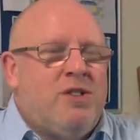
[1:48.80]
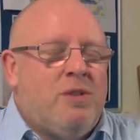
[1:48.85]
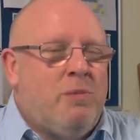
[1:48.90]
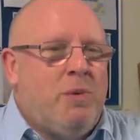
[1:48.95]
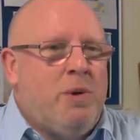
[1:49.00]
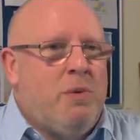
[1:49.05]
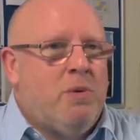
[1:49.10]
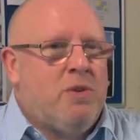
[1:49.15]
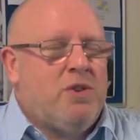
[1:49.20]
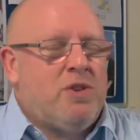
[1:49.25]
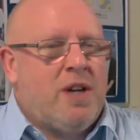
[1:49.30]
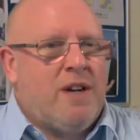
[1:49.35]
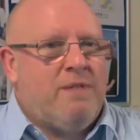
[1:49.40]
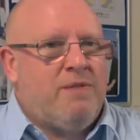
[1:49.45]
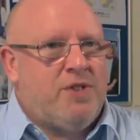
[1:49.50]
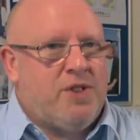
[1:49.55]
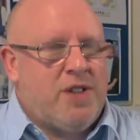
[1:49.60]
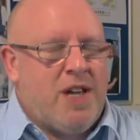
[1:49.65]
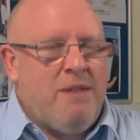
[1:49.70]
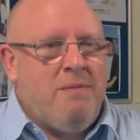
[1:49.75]
that we want to have
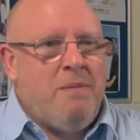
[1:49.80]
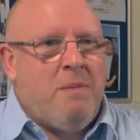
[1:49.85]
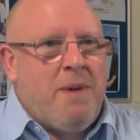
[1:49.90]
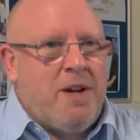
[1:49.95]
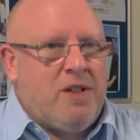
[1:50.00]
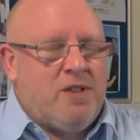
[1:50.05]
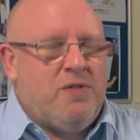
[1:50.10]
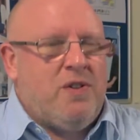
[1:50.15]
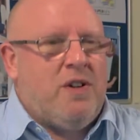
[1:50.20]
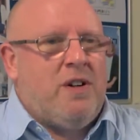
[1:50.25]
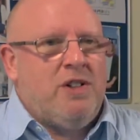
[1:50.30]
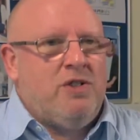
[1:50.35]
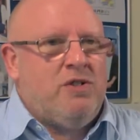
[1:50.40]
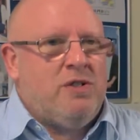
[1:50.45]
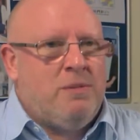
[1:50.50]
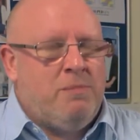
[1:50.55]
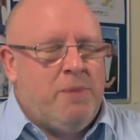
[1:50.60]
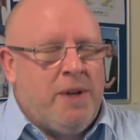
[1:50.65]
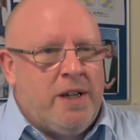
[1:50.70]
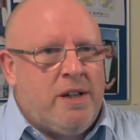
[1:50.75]
the same amount of
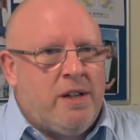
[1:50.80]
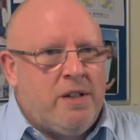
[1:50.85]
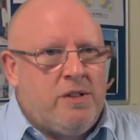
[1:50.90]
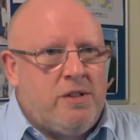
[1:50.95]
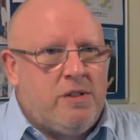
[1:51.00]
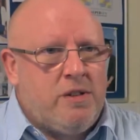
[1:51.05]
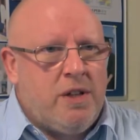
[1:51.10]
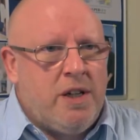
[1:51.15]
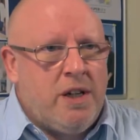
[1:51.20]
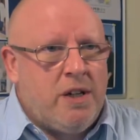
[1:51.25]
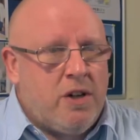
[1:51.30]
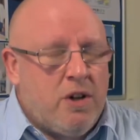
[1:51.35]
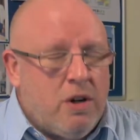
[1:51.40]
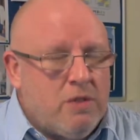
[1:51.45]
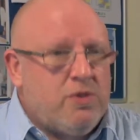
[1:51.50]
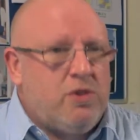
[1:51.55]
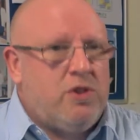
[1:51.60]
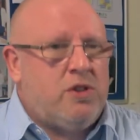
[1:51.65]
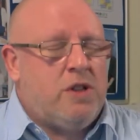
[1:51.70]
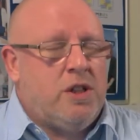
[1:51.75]
hydrogen but in a, in a
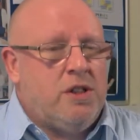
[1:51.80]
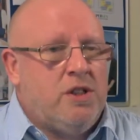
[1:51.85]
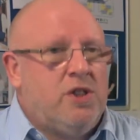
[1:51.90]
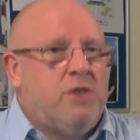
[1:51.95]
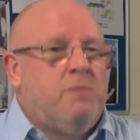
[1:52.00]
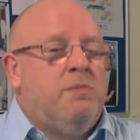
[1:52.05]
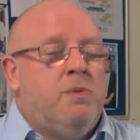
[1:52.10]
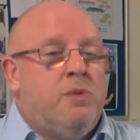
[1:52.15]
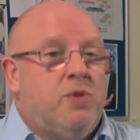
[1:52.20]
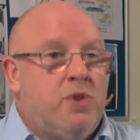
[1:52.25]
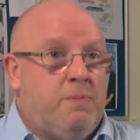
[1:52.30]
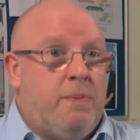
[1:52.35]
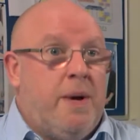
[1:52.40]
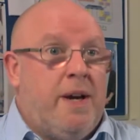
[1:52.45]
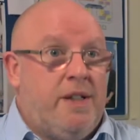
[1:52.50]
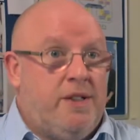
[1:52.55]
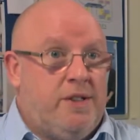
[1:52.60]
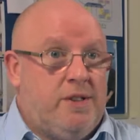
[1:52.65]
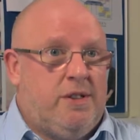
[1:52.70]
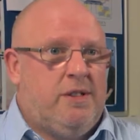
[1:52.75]
concentrated small
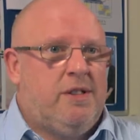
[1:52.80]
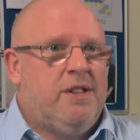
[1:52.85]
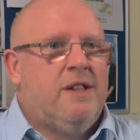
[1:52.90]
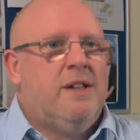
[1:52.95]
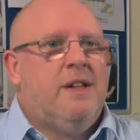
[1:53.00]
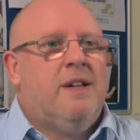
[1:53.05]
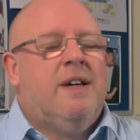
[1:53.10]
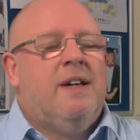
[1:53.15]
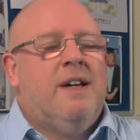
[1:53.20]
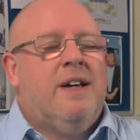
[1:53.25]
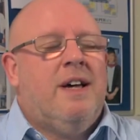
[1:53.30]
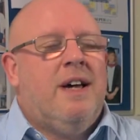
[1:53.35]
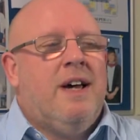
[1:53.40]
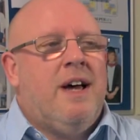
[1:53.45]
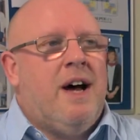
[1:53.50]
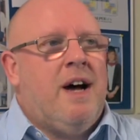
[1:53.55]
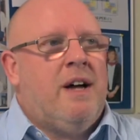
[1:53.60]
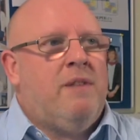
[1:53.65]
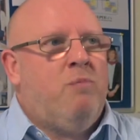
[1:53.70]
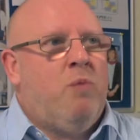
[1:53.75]
space.
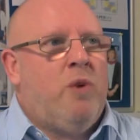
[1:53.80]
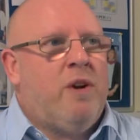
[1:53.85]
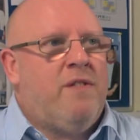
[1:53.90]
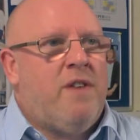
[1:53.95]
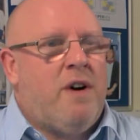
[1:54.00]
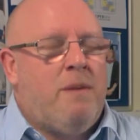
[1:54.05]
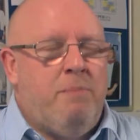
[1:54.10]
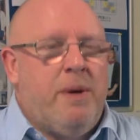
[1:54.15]
And one of our